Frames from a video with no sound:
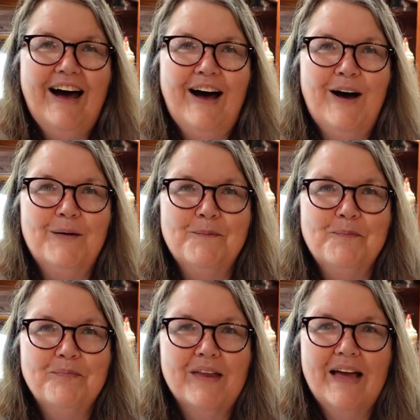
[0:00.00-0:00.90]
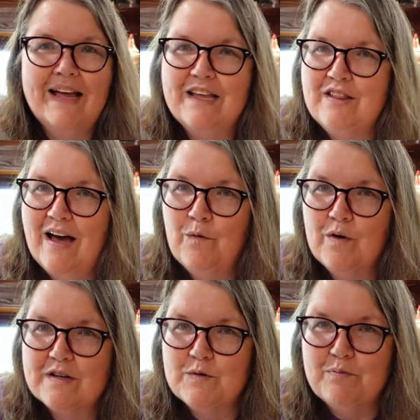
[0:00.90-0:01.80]
That
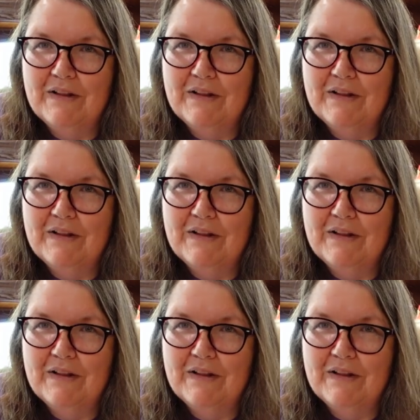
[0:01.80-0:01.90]
works with